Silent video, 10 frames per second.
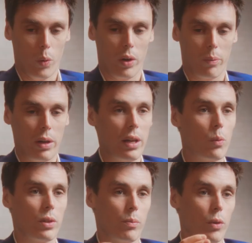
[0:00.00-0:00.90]
were playing
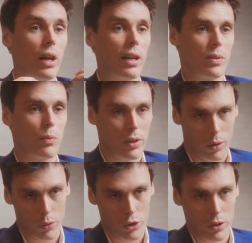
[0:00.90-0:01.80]
with AS
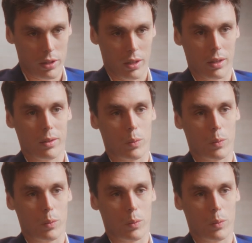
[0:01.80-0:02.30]
Monaco jersey,